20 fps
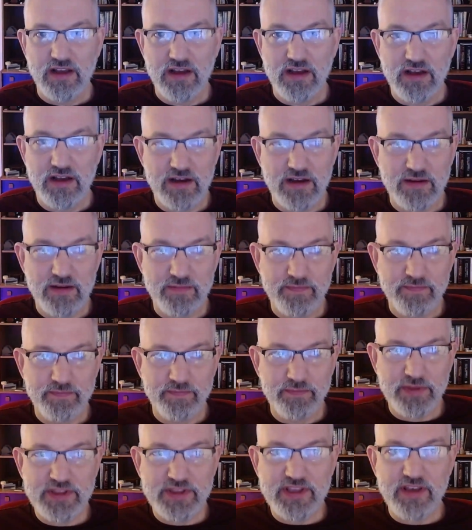
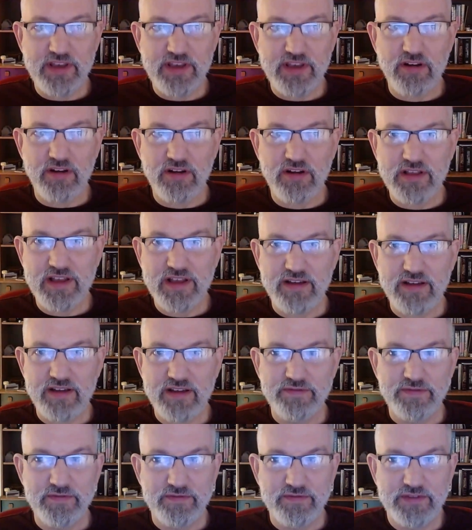But they
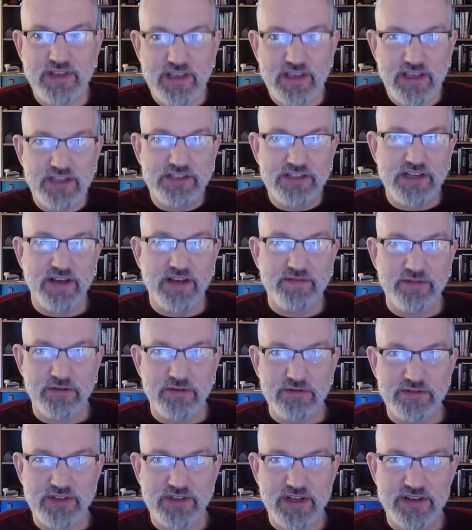each have their
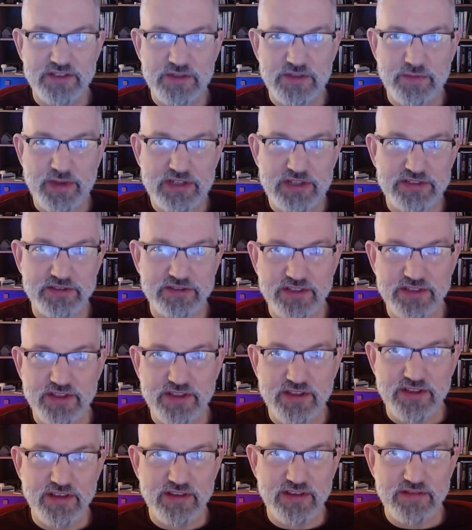own kind of specialty
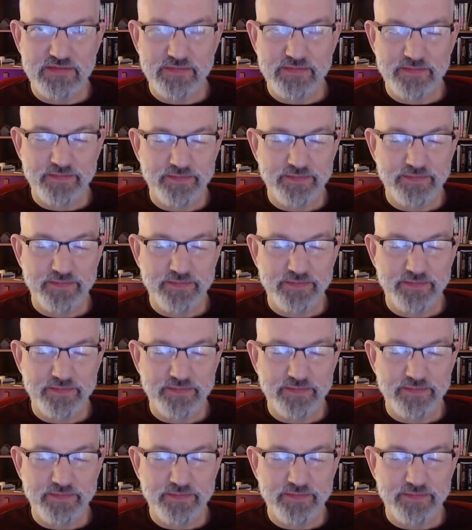thing.